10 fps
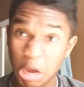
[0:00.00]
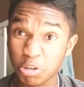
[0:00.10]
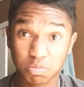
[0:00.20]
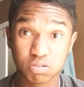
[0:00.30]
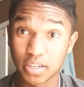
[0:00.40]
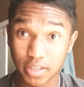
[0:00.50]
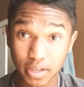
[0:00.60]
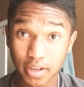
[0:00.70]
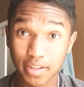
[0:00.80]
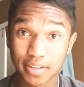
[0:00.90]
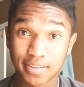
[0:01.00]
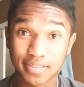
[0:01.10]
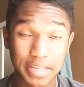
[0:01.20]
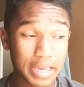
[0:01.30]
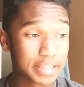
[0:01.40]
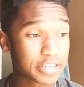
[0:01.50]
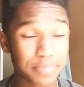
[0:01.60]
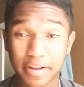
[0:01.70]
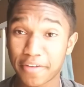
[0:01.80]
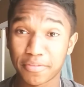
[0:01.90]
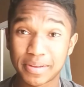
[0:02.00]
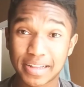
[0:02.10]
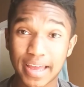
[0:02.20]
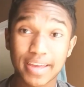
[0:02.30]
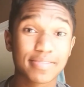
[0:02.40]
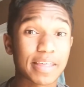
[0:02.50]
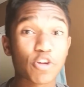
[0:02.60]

It was pretty good. And that is about it for me today.